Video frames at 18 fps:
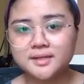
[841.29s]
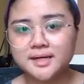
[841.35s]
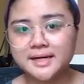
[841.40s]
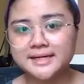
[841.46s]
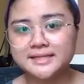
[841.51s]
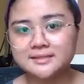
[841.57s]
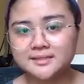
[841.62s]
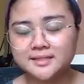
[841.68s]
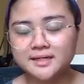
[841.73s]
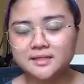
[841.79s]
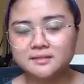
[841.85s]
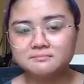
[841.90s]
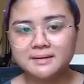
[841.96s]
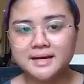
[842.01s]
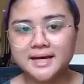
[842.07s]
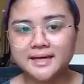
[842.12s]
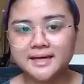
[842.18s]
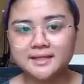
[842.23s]
idea in
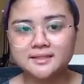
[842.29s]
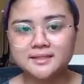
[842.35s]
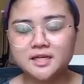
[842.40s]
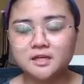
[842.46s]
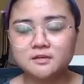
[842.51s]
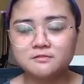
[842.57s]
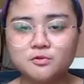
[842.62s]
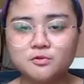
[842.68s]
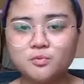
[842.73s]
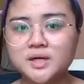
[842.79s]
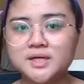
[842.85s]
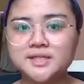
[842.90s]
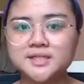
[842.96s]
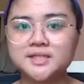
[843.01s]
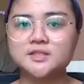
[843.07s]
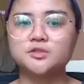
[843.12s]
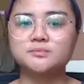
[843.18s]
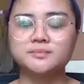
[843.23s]
mind, like
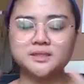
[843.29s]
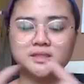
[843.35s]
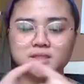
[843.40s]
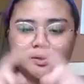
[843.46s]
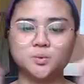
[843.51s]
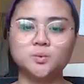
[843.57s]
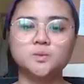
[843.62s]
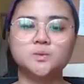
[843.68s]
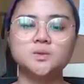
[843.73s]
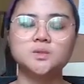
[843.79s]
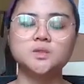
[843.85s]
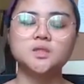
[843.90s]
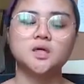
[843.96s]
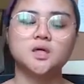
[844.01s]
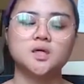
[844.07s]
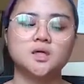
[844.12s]
wanted it to be the whole